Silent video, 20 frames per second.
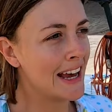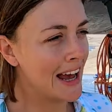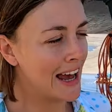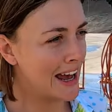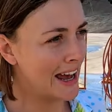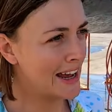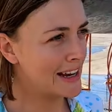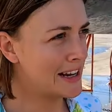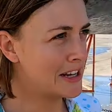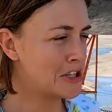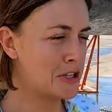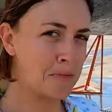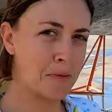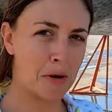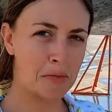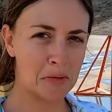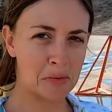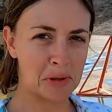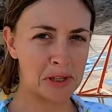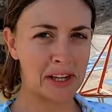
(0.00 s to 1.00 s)
and as you
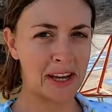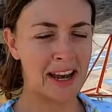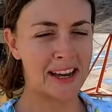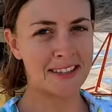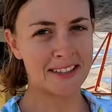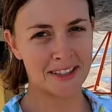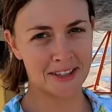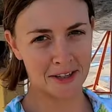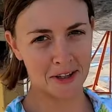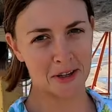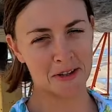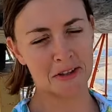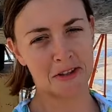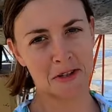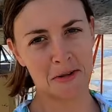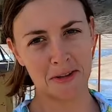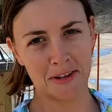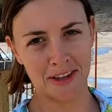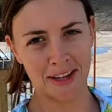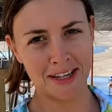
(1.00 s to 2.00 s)
probably guess, it's got to do
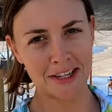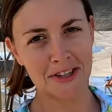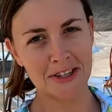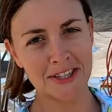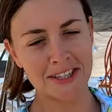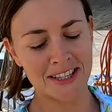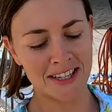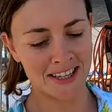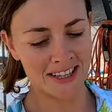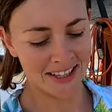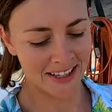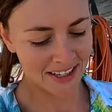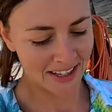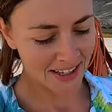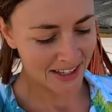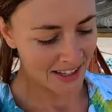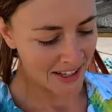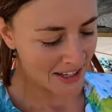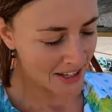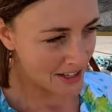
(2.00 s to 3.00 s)
with electricity.
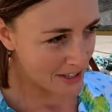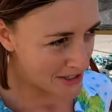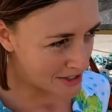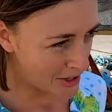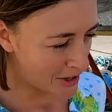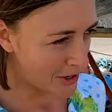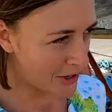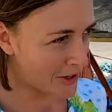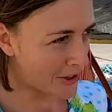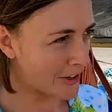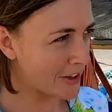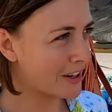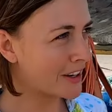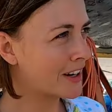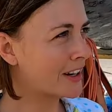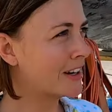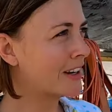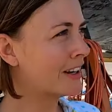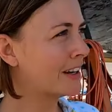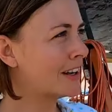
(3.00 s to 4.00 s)
So,
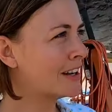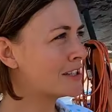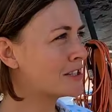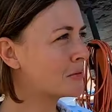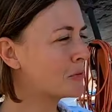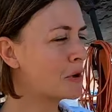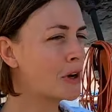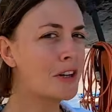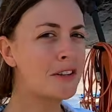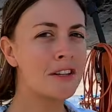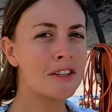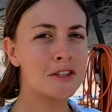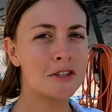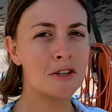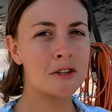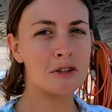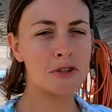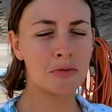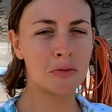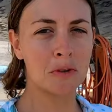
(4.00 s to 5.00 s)
it's a word that's
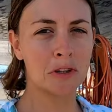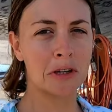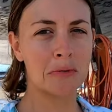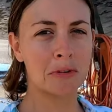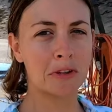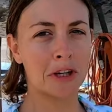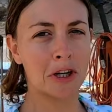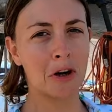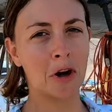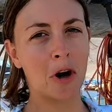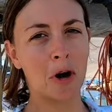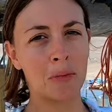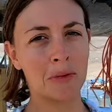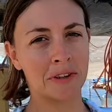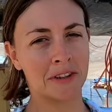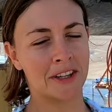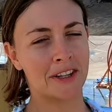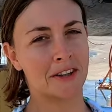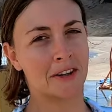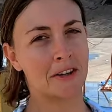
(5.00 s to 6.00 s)
used really, really
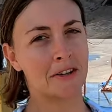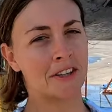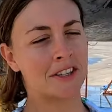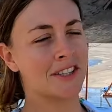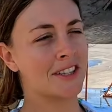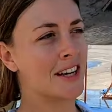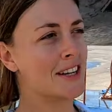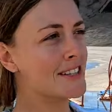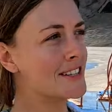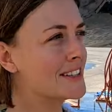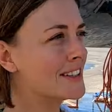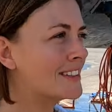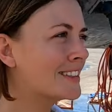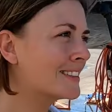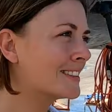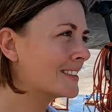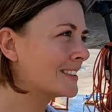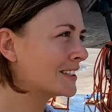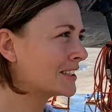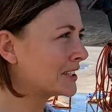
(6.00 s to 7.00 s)
commonly though, that doesn't
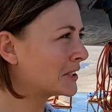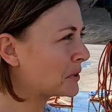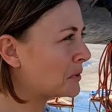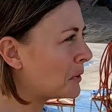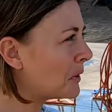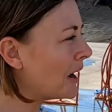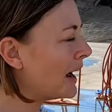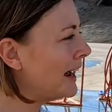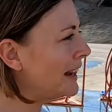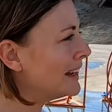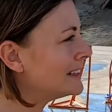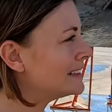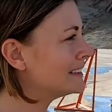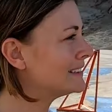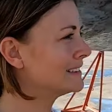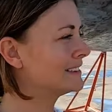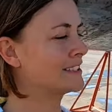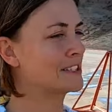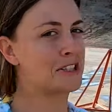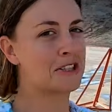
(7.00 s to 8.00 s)
quite
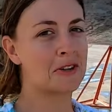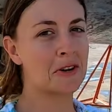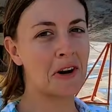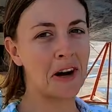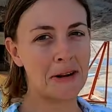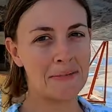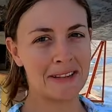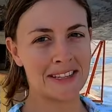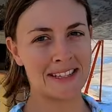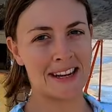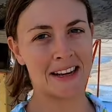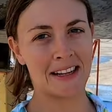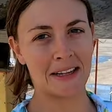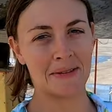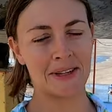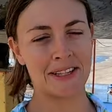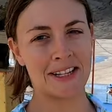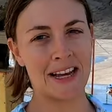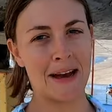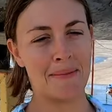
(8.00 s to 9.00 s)
describe exactly
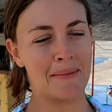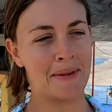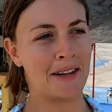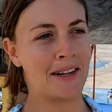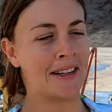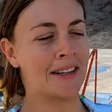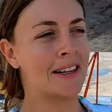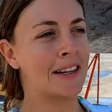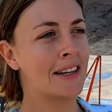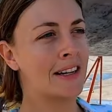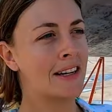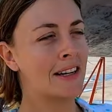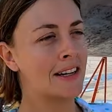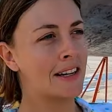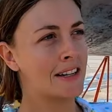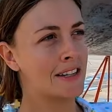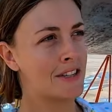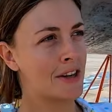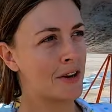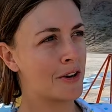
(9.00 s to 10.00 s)
what's happening.
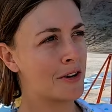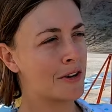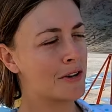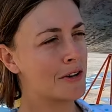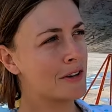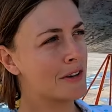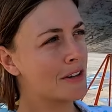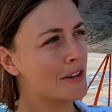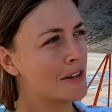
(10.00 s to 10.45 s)
So